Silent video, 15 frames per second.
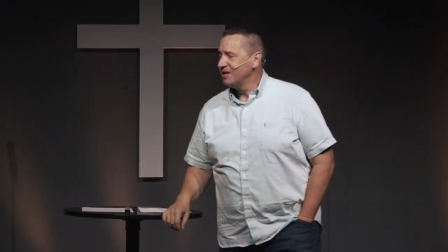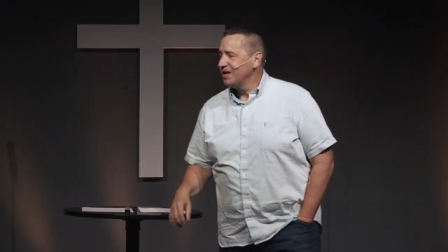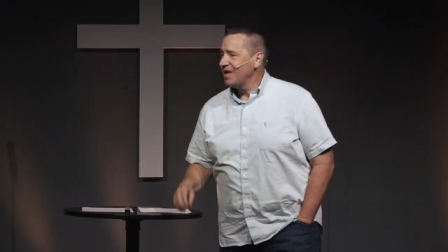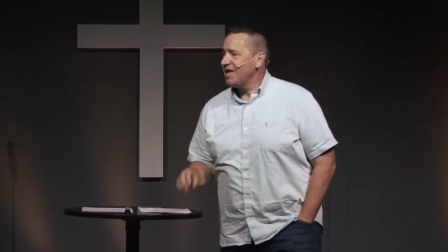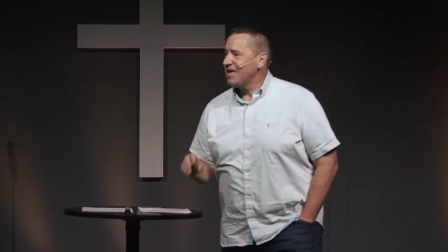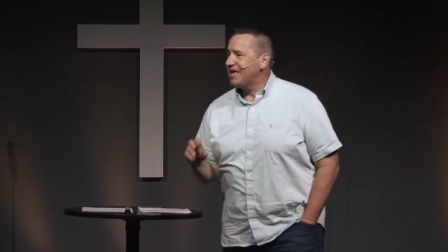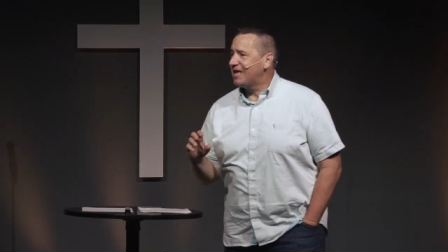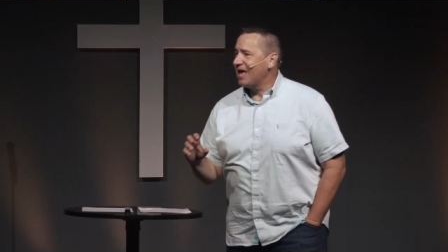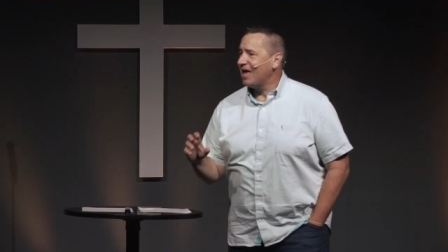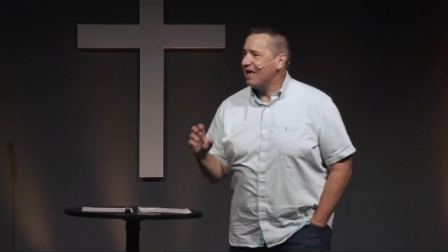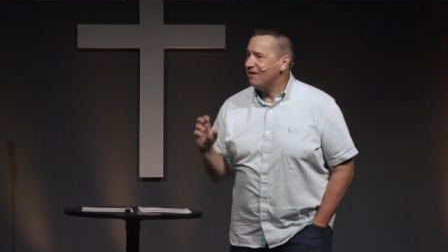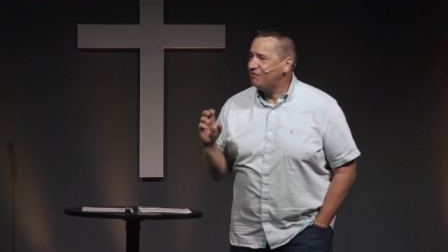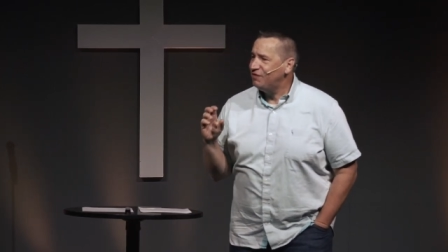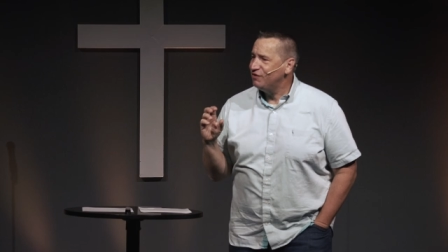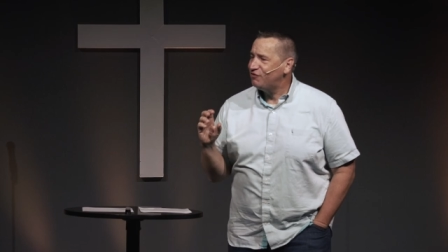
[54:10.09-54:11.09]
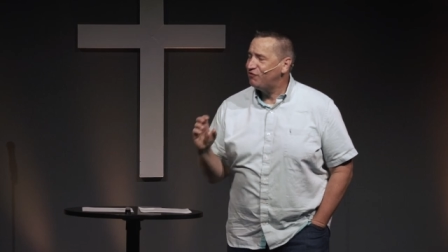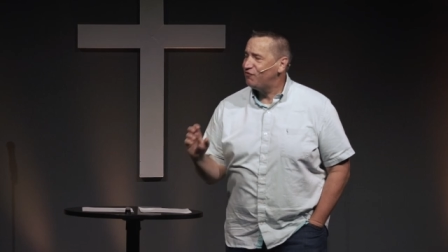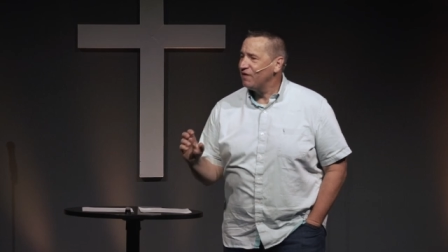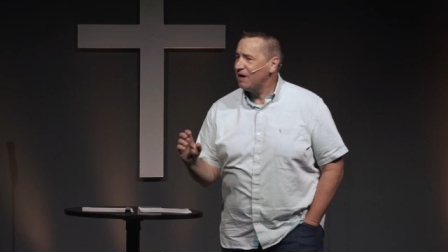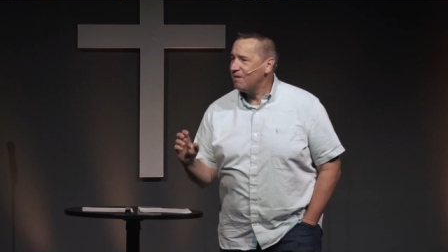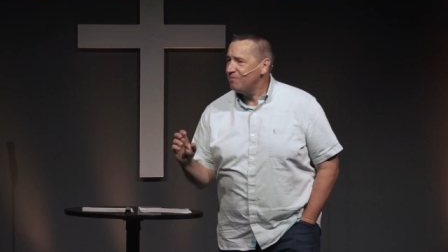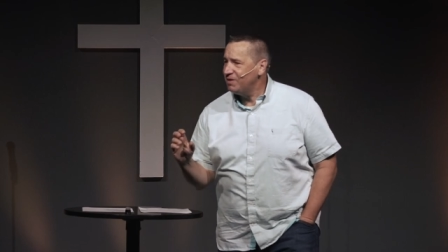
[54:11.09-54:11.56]
He gave his
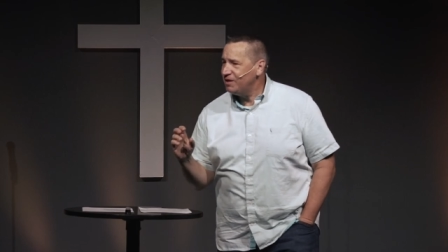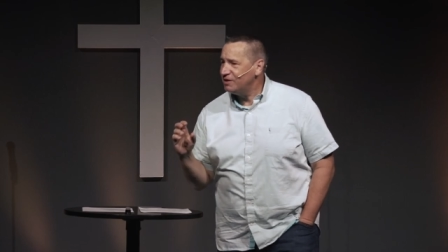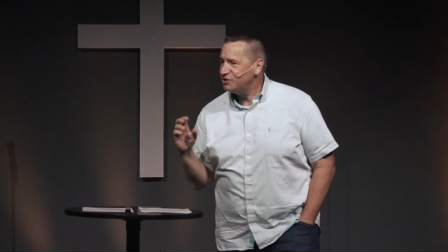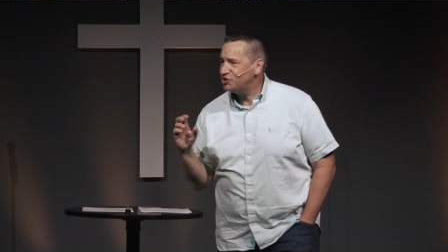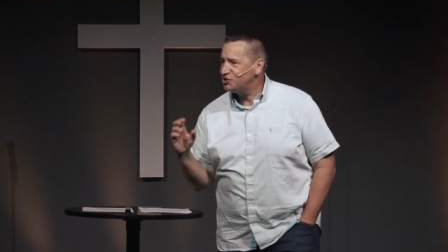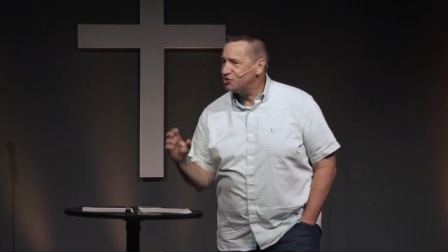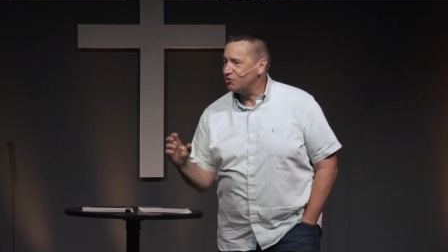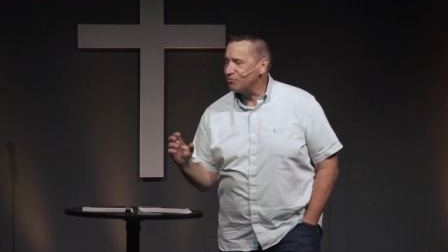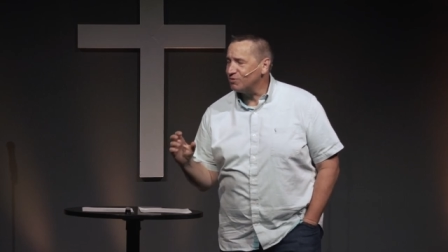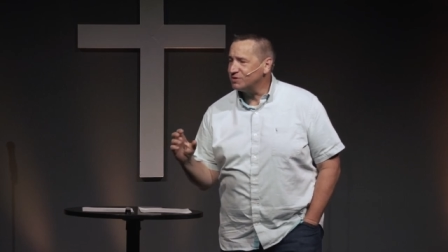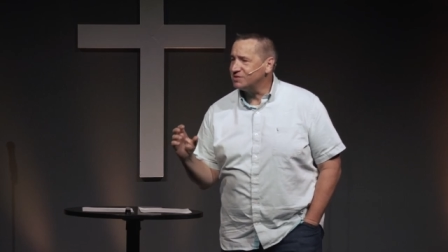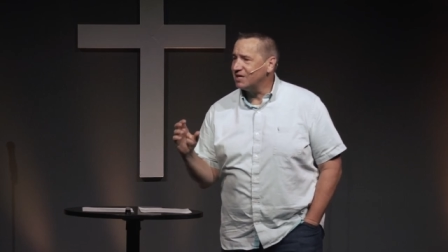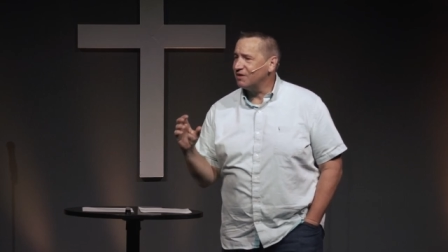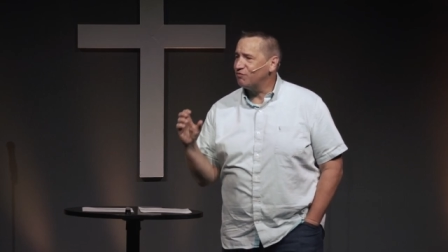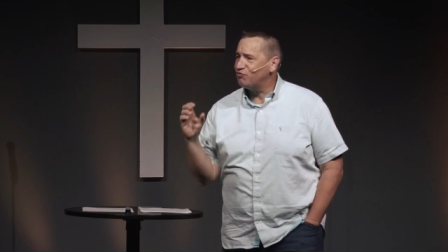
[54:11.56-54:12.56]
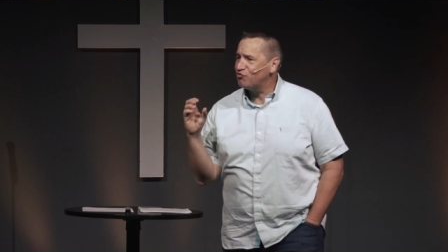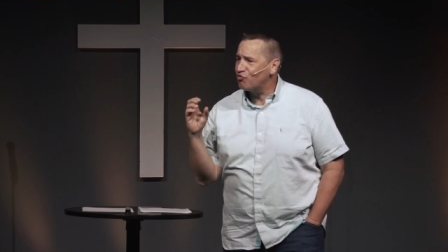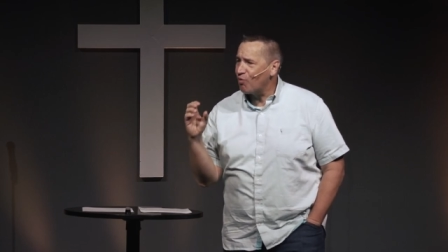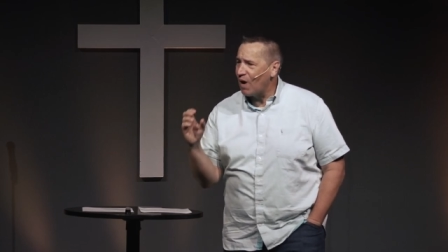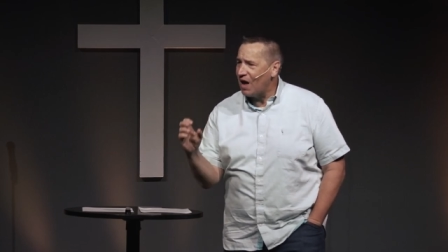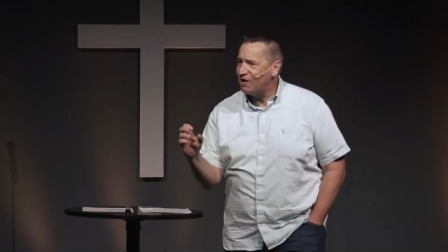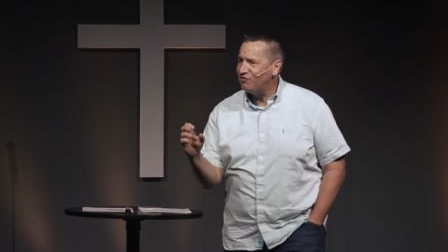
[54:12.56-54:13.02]
family assurance that if
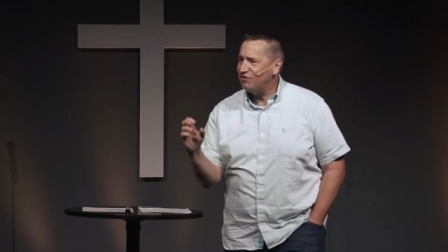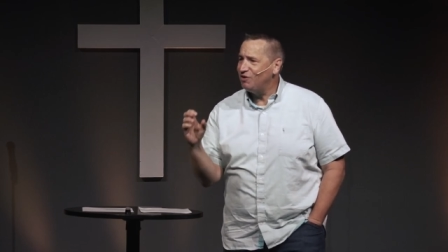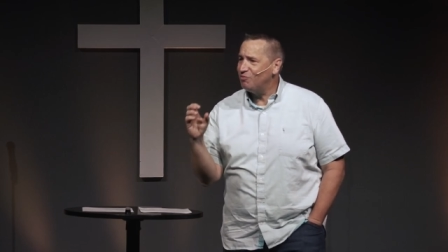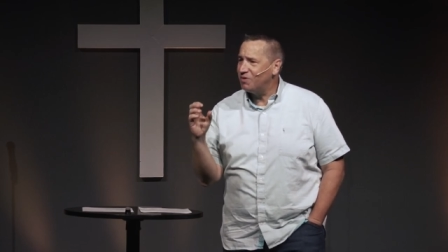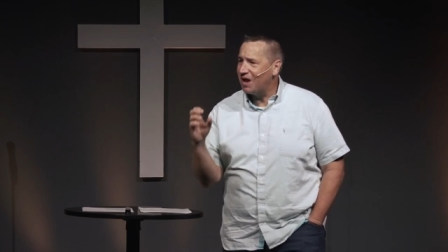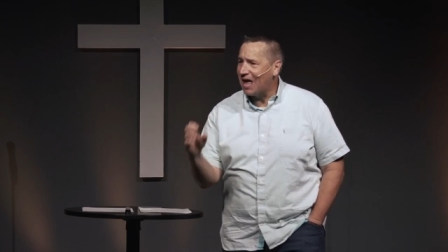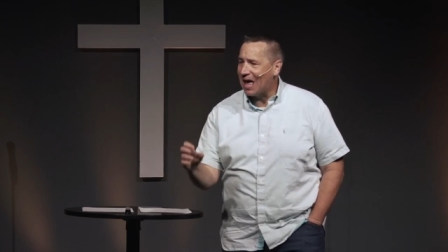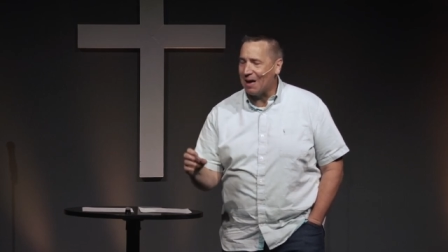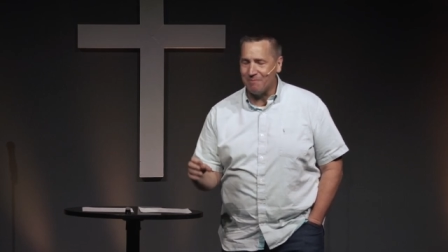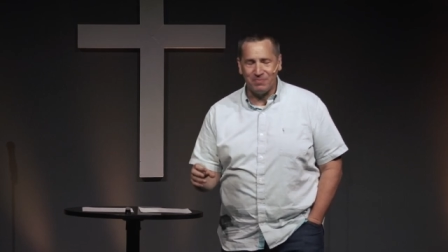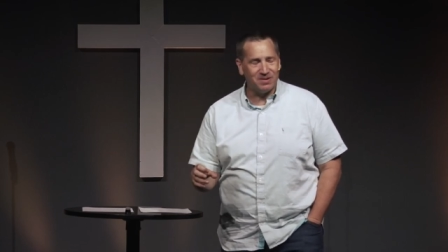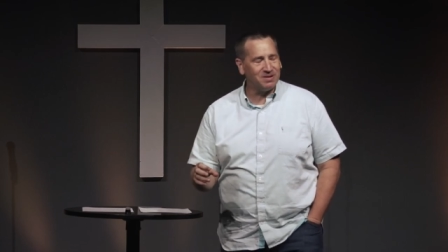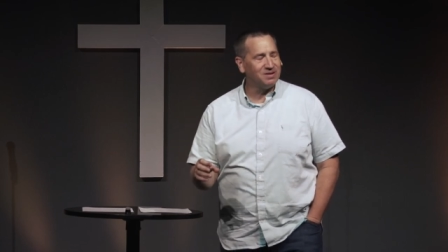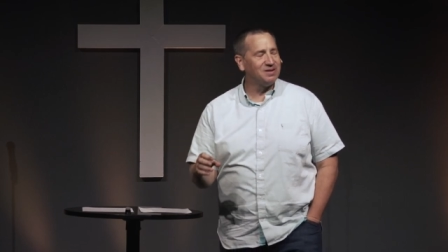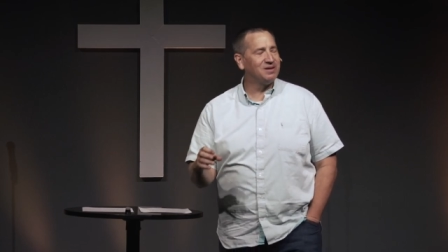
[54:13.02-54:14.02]
tragedy would happen,